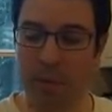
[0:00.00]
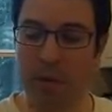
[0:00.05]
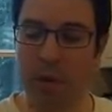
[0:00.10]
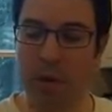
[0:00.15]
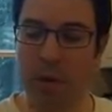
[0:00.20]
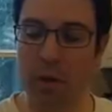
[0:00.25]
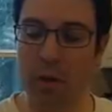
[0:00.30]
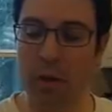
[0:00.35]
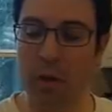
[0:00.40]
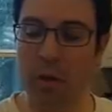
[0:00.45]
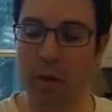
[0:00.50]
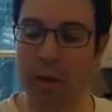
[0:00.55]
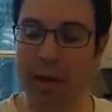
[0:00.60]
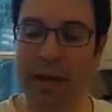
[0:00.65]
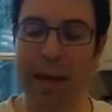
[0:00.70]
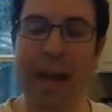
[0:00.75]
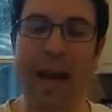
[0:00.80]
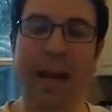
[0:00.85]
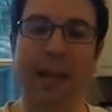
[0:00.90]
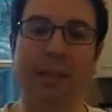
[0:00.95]
you know,
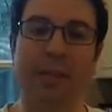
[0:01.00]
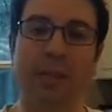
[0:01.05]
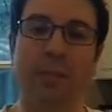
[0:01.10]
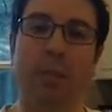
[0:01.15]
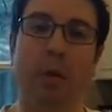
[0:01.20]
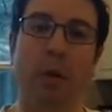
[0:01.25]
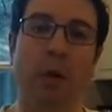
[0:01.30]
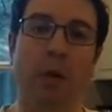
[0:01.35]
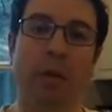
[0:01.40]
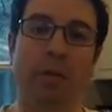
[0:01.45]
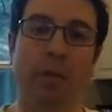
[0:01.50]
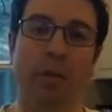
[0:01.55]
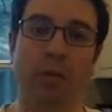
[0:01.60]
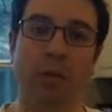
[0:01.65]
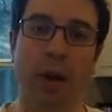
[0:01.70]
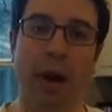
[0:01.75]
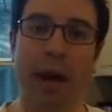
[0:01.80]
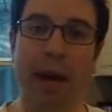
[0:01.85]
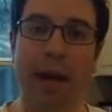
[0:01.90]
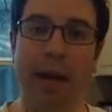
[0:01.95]
it acts as part of the
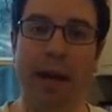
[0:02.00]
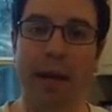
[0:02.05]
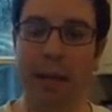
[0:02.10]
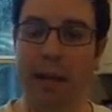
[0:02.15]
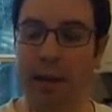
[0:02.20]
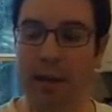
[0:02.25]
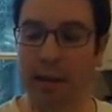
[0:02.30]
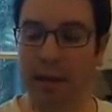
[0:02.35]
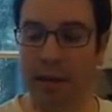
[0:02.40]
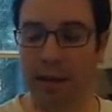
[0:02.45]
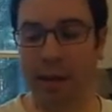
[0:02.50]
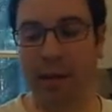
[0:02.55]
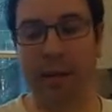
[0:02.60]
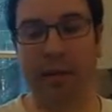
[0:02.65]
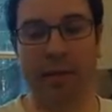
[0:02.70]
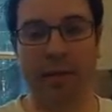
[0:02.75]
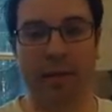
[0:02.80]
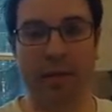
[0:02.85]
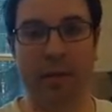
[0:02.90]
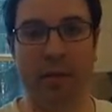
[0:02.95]
drag in
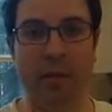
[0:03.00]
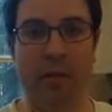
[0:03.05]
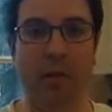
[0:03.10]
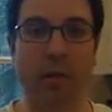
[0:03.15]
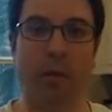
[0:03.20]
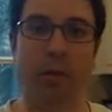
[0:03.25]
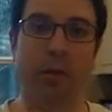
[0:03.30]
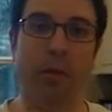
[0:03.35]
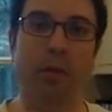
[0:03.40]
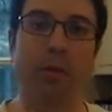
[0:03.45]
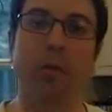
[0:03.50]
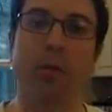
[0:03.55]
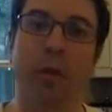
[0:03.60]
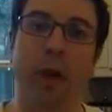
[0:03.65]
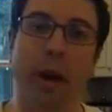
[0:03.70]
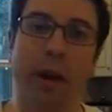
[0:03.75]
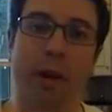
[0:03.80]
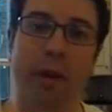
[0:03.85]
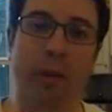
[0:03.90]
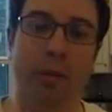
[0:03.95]
addition to the
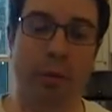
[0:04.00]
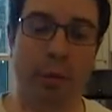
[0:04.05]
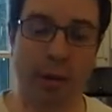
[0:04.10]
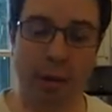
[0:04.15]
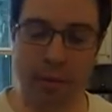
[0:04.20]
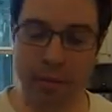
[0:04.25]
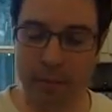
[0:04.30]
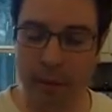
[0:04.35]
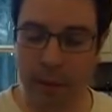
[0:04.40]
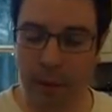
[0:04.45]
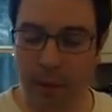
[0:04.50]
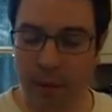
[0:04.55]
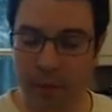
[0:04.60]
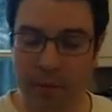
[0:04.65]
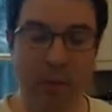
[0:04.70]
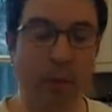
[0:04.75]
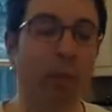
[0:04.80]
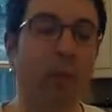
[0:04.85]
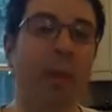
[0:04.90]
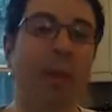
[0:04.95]
drag on your reel.
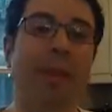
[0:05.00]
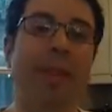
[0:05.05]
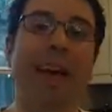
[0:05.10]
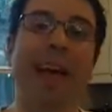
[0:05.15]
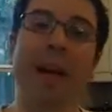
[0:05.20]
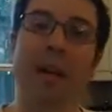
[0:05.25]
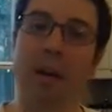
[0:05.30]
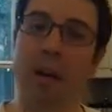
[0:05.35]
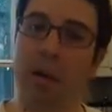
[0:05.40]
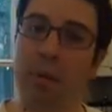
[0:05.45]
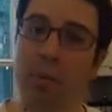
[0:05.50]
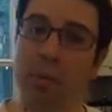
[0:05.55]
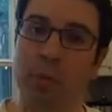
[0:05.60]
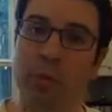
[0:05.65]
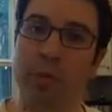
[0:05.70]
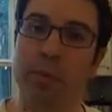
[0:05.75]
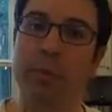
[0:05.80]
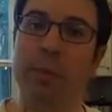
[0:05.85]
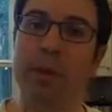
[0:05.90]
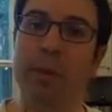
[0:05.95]
So that comes with
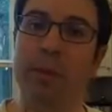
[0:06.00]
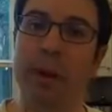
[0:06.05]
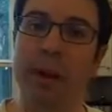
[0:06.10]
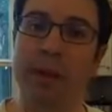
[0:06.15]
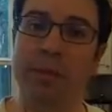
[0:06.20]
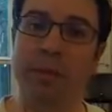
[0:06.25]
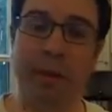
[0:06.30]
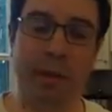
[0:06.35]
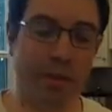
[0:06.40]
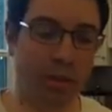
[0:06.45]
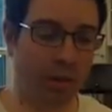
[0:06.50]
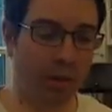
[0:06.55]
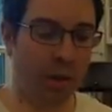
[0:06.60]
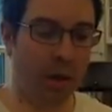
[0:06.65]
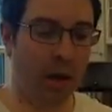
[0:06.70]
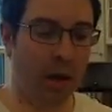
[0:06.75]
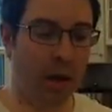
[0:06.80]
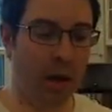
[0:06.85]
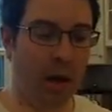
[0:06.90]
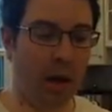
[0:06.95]
some big benefits.
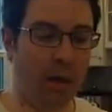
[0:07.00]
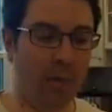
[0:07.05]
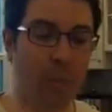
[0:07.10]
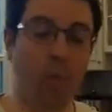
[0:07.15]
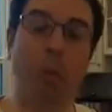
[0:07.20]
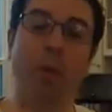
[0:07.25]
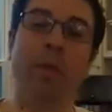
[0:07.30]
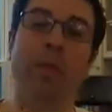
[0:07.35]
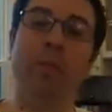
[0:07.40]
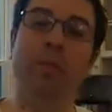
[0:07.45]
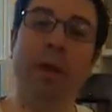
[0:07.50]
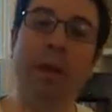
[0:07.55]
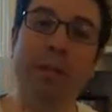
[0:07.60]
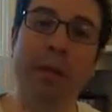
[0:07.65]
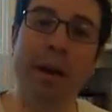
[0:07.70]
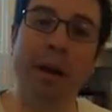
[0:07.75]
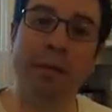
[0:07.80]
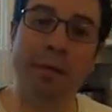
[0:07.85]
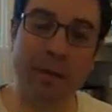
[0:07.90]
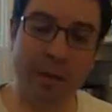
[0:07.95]
One of the big
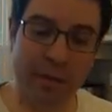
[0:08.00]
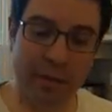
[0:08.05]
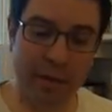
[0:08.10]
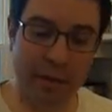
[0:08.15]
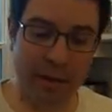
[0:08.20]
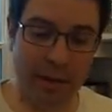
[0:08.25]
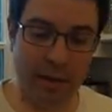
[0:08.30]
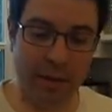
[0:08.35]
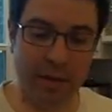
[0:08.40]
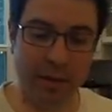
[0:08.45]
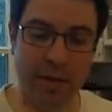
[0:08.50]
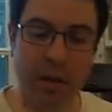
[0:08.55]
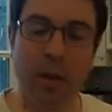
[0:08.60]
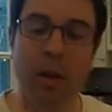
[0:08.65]
benefits is